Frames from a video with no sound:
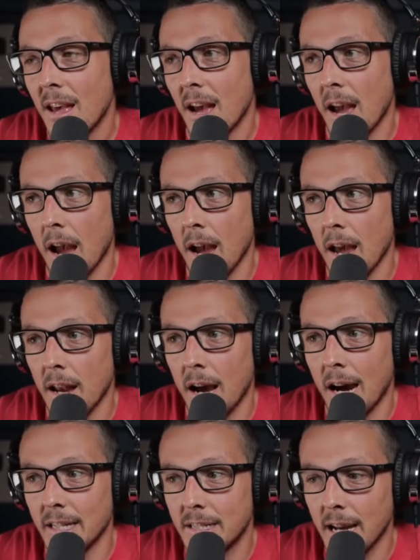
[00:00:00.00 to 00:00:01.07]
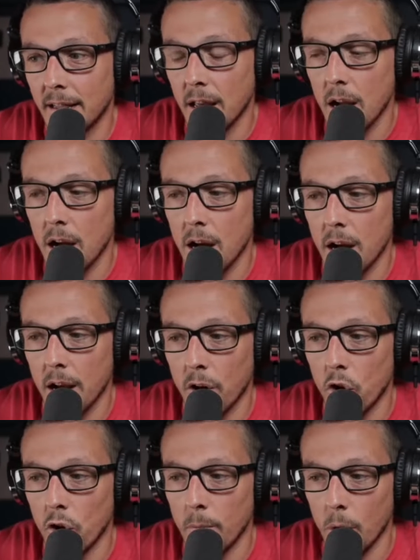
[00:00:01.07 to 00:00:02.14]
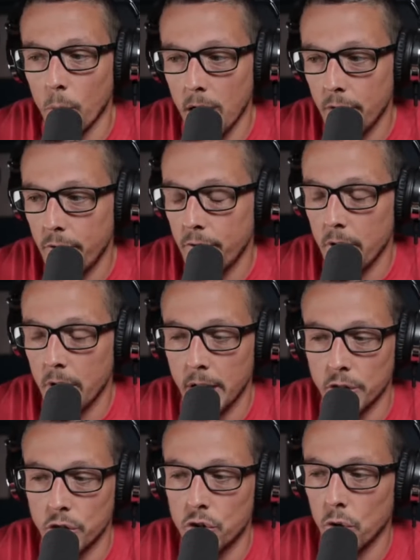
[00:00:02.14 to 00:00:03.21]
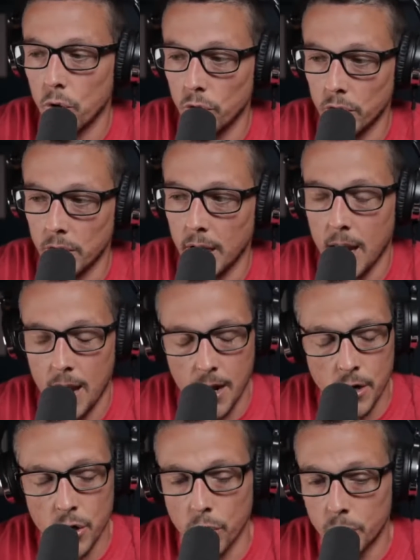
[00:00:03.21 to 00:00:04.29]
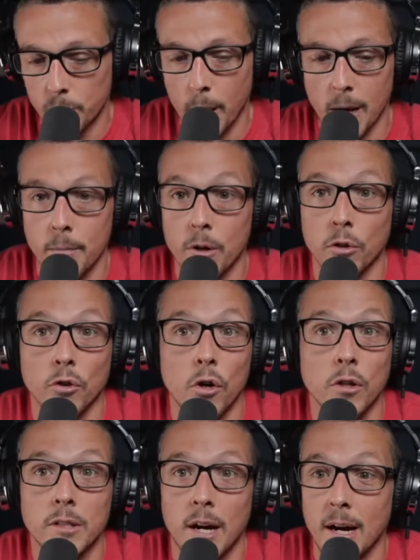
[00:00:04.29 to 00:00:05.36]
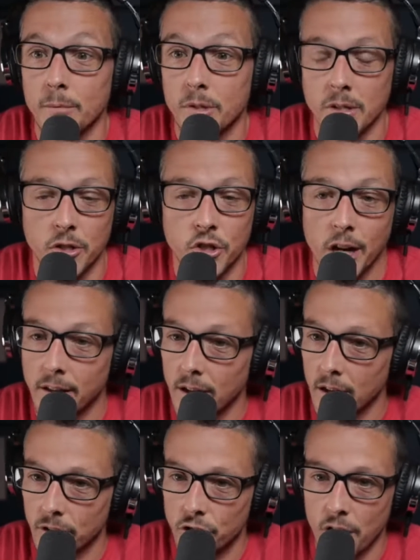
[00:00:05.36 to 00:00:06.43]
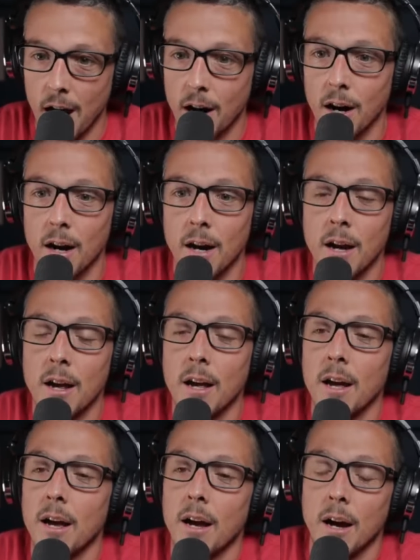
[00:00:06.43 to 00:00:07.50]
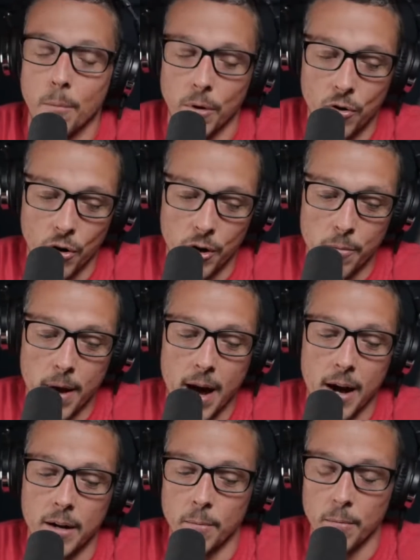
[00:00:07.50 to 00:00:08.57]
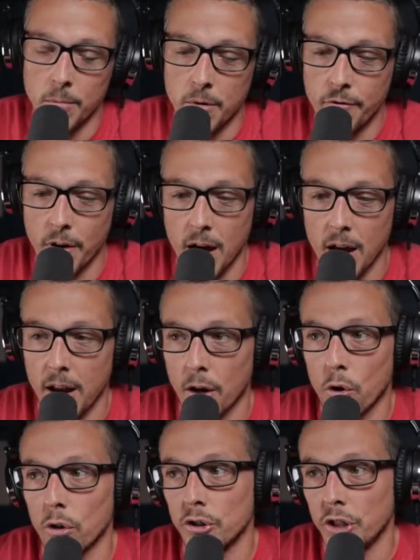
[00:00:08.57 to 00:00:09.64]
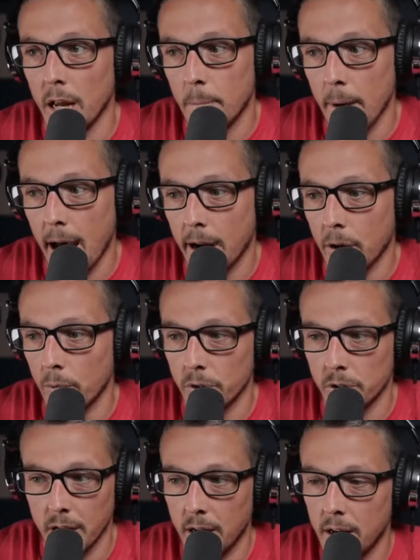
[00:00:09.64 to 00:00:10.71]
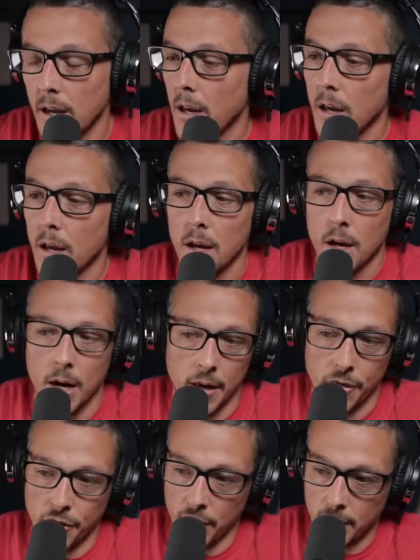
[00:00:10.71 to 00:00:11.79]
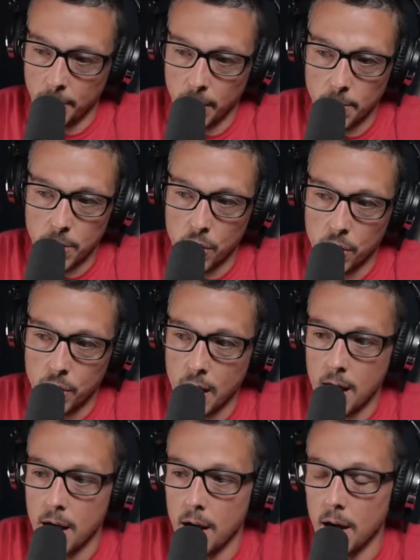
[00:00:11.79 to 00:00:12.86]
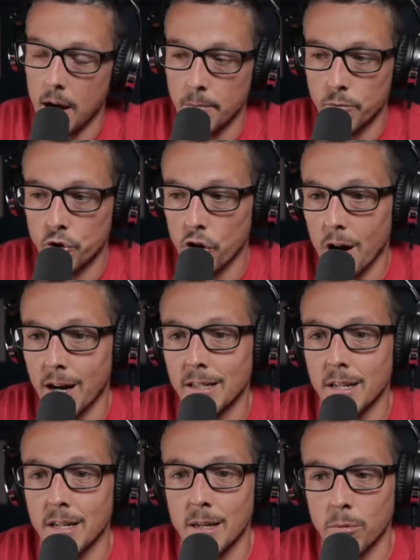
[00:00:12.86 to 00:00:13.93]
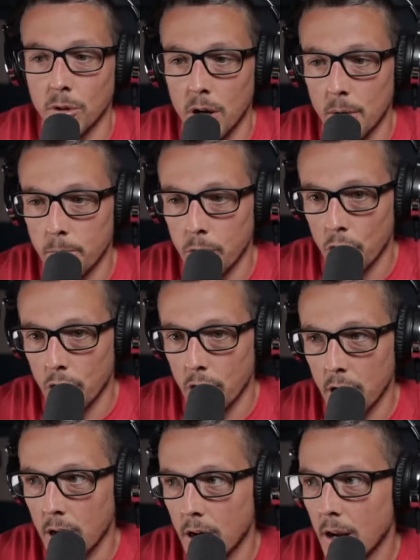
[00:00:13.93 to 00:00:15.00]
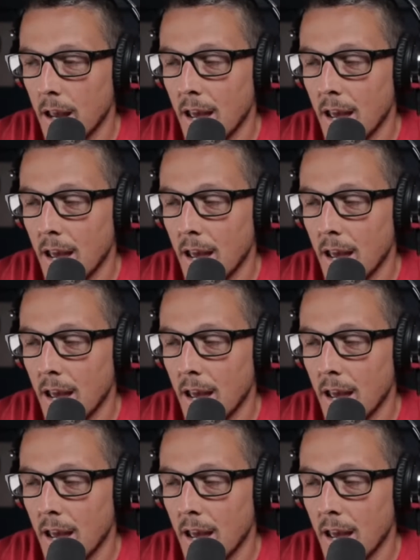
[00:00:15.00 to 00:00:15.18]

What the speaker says: And I sat there and I called my wife and I just told her like, hey, I know it's probably been a long time since I checked in on the tracker. I'm going to call you back. I'm going to be fine. I called Jake back and was like, I think I'm going to be okay. I'm trying to nibble on a burger.